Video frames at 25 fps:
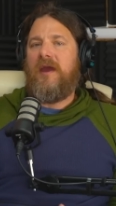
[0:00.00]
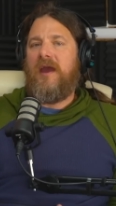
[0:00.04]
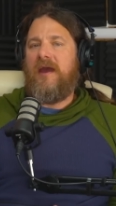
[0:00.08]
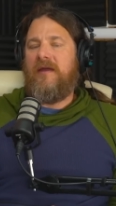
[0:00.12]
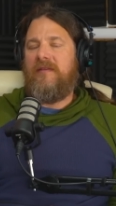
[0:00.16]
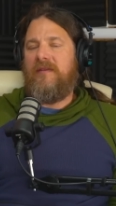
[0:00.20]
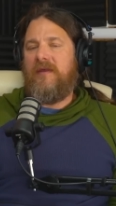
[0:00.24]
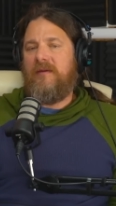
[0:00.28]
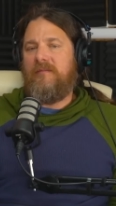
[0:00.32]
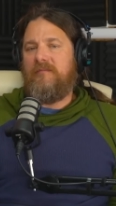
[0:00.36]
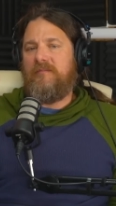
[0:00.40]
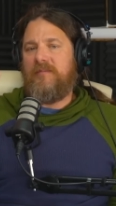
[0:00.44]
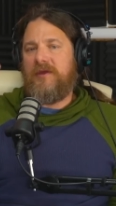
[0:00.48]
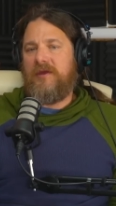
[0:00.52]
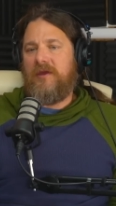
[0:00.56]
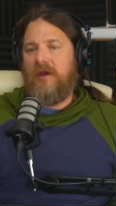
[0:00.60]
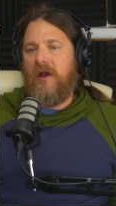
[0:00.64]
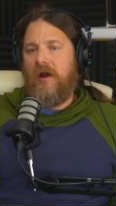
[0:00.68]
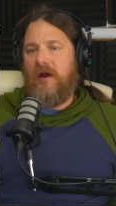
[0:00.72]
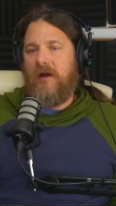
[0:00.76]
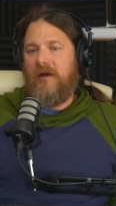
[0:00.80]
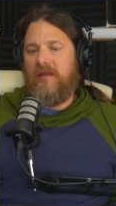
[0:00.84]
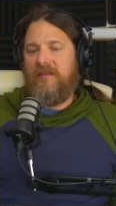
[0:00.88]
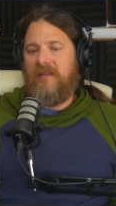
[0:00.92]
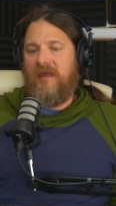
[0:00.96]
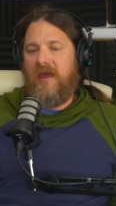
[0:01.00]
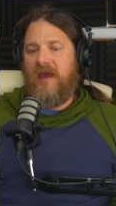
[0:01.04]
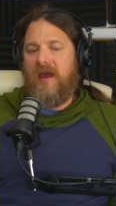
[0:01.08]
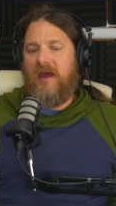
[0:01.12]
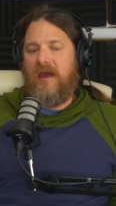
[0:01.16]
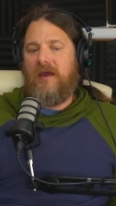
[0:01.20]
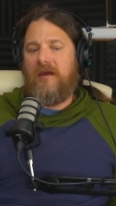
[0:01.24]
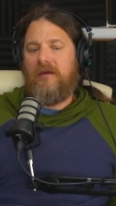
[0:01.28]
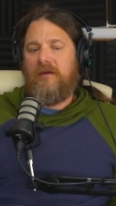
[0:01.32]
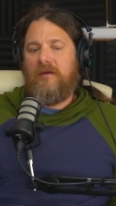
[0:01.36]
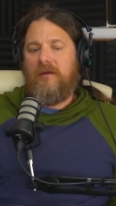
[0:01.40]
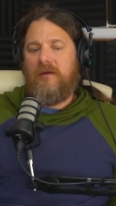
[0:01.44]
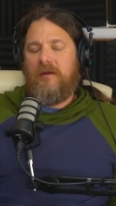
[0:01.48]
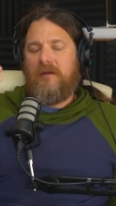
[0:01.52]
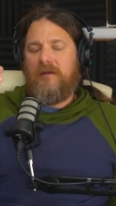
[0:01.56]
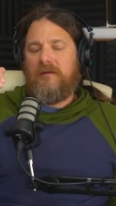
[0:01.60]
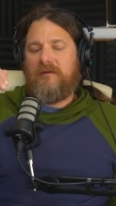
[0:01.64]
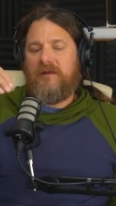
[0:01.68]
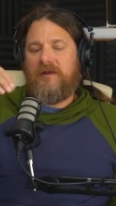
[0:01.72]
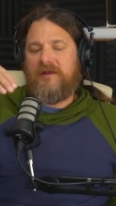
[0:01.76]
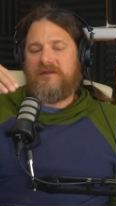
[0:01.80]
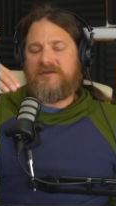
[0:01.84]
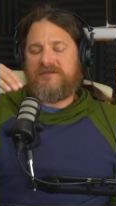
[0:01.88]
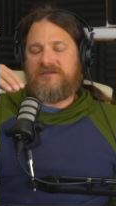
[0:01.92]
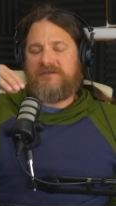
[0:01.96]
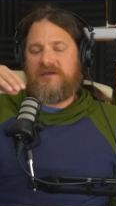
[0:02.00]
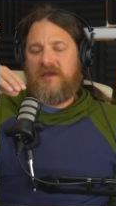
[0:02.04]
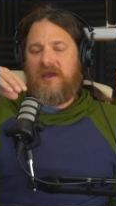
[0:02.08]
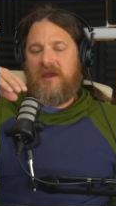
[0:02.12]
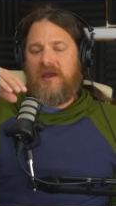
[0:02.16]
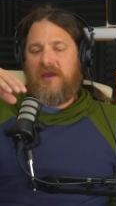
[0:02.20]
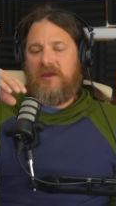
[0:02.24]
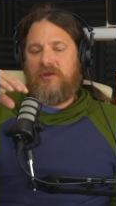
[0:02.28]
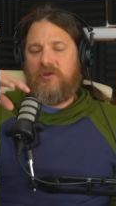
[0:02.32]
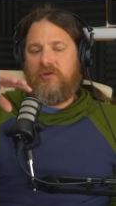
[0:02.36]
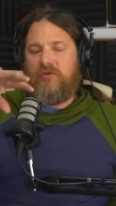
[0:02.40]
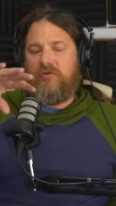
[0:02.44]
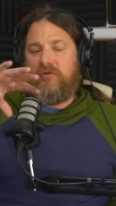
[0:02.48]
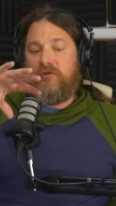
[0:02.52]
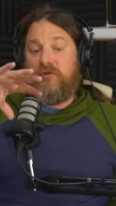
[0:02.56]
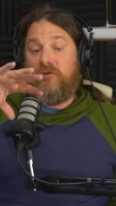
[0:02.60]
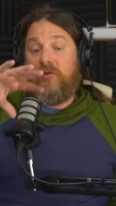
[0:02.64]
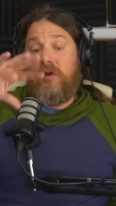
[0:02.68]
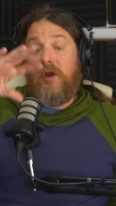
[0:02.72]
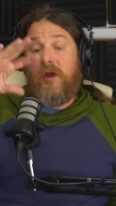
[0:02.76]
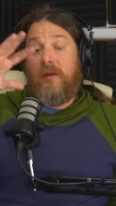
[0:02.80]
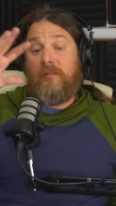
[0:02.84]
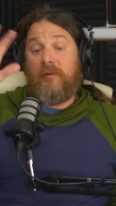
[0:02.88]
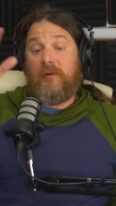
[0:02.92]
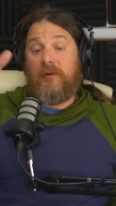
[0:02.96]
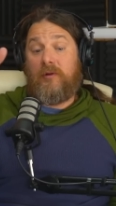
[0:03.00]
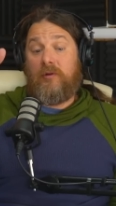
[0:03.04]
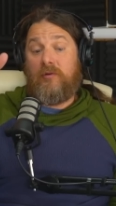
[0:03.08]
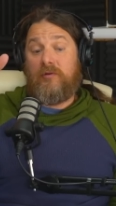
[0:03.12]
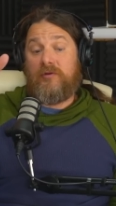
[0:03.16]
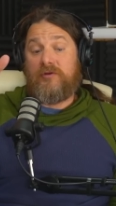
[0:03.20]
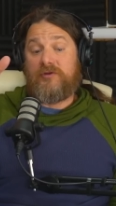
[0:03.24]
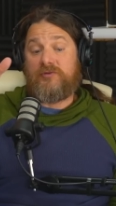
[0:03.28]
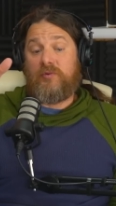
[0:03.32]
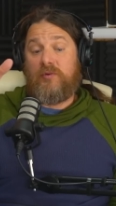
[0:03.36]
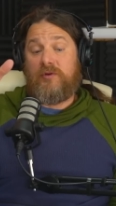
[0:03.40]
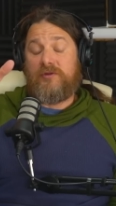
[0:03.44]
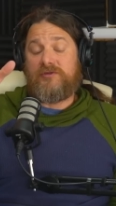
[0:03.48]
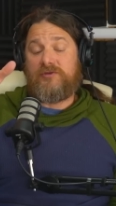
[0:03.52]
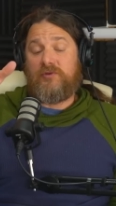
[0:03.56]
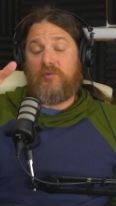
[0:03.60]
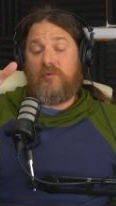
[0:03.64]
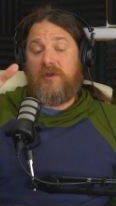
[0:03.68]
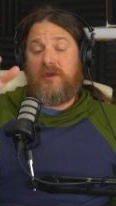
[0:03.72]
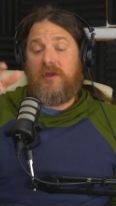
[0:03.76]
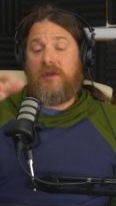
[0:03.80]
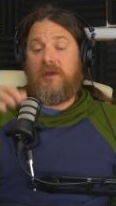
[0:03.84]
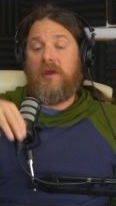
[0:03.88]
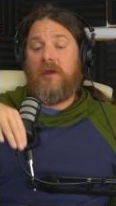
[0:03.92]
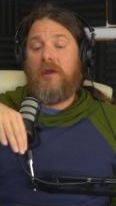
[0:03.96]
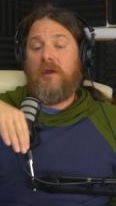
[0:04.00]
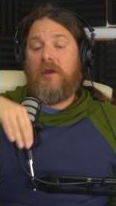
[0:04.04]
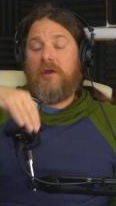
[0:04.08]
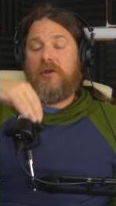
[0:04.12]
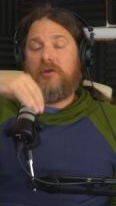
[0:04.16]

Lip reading: And then beyond that, let's say you do hypochlorous once a week,